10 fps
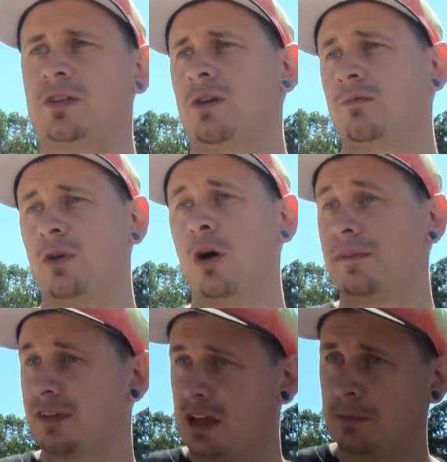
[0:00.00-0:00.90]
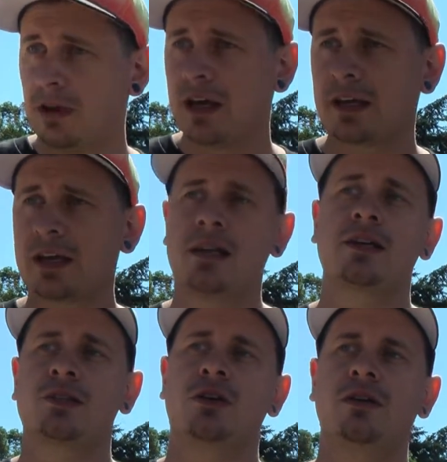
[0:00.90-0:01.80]
So hopefully they'll apply again
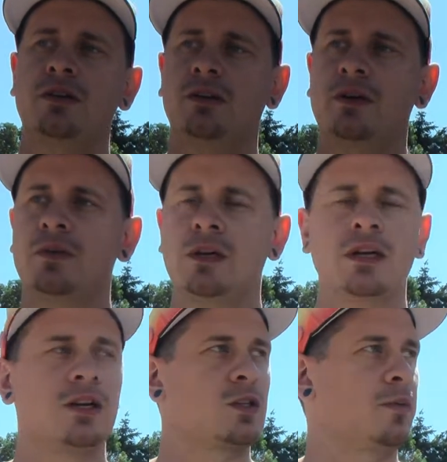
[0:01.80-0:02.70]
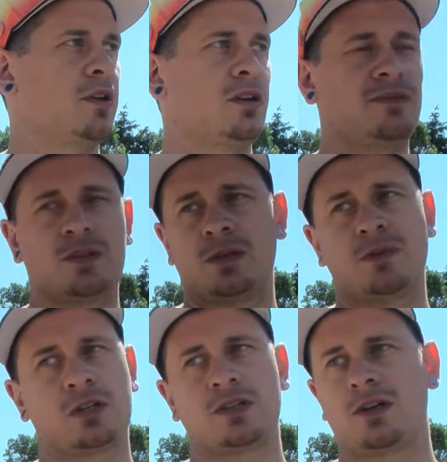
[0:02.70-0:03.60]
next year. You know, okay. so we'll be looking for
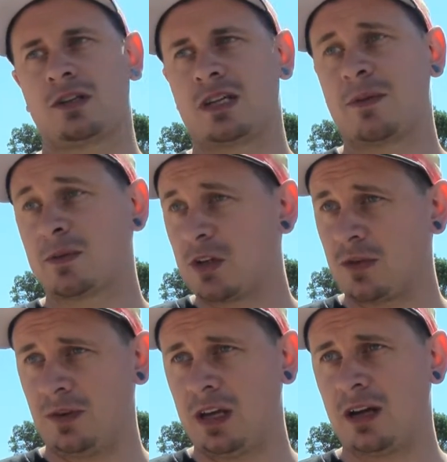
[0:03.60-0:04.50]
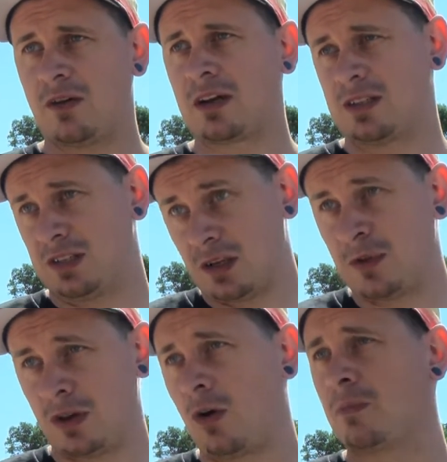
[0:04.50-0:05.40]
submissions all the time, especially for here, right? Because this is going
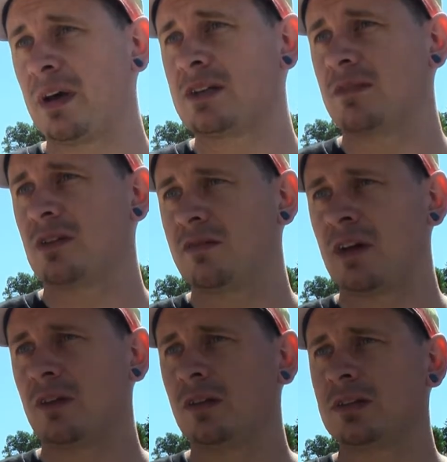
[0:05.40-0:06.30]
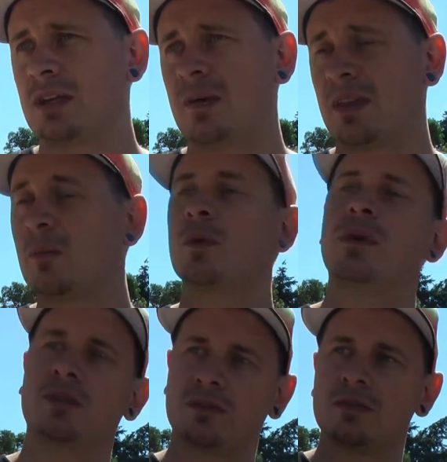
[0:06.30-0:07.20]
to be the home base of the event all the time, and then we
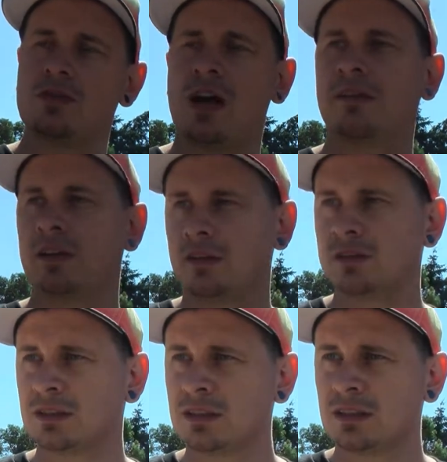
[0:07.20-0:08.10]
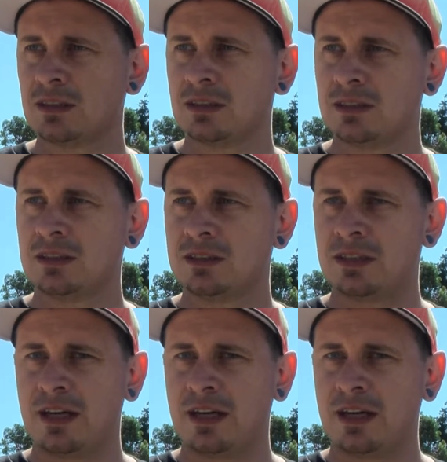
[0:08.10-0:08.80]
will travel it right?